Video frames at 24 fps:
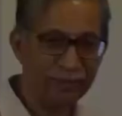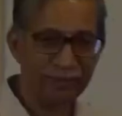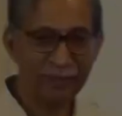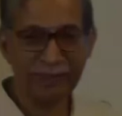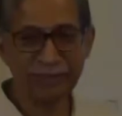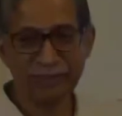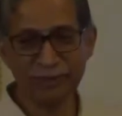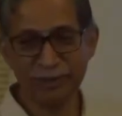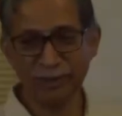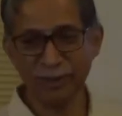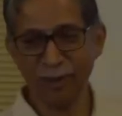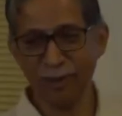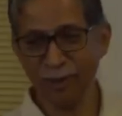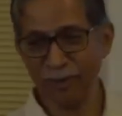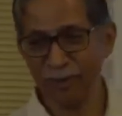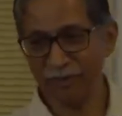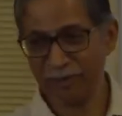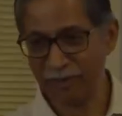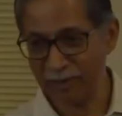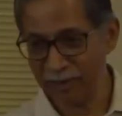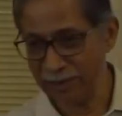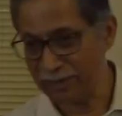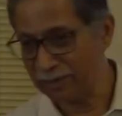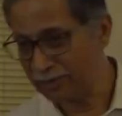let us talk
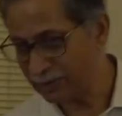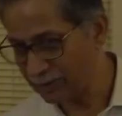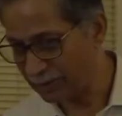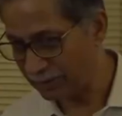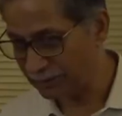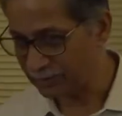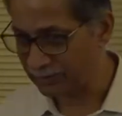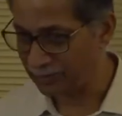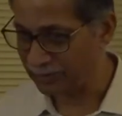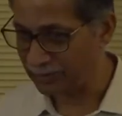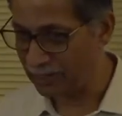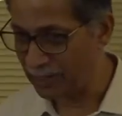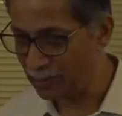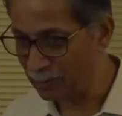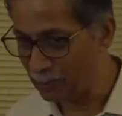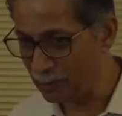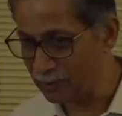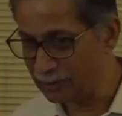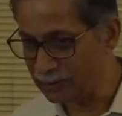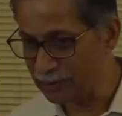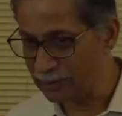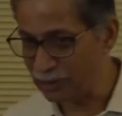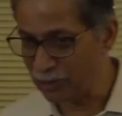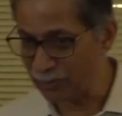of real structures. I
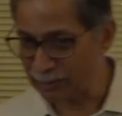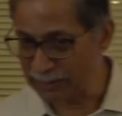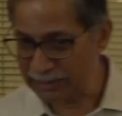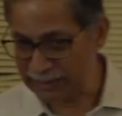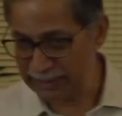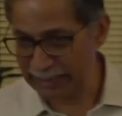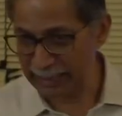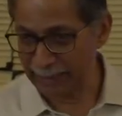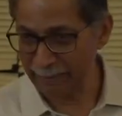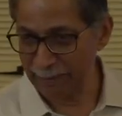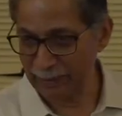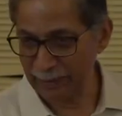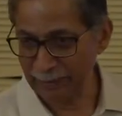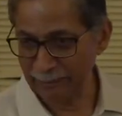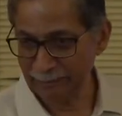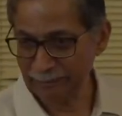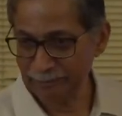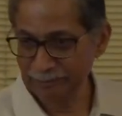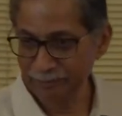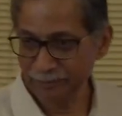want this to be stable.